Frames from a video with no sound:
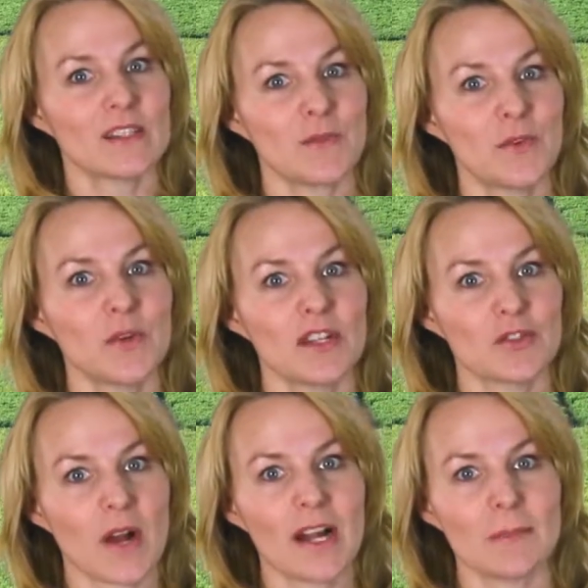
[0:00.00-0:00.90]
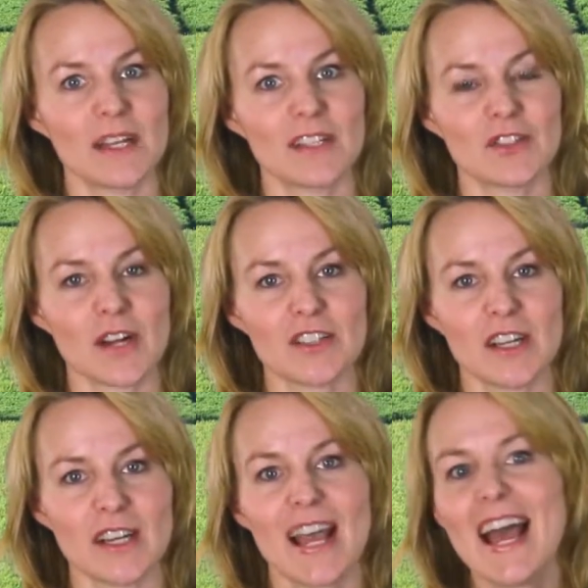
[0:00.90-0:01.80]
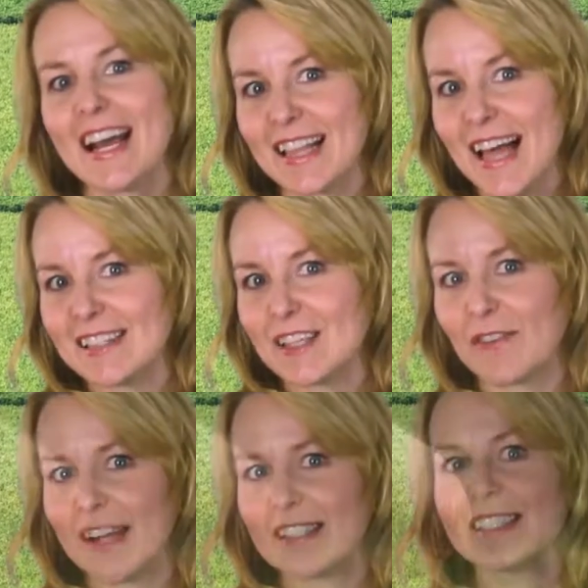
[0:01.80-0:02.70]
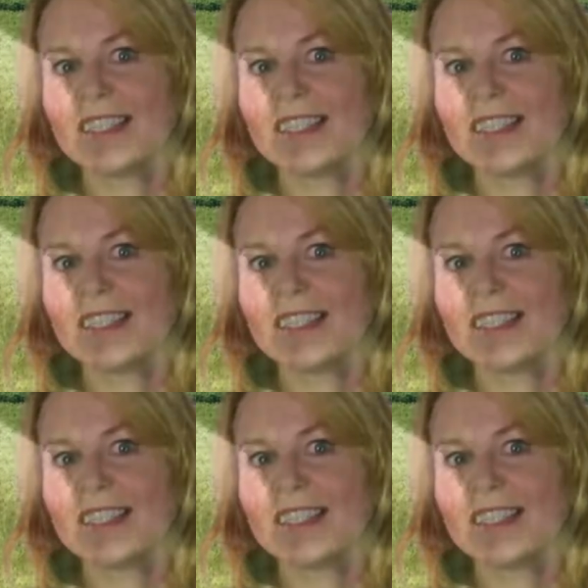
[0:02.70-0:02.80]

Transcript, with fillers: S Food and Drug Administration classifies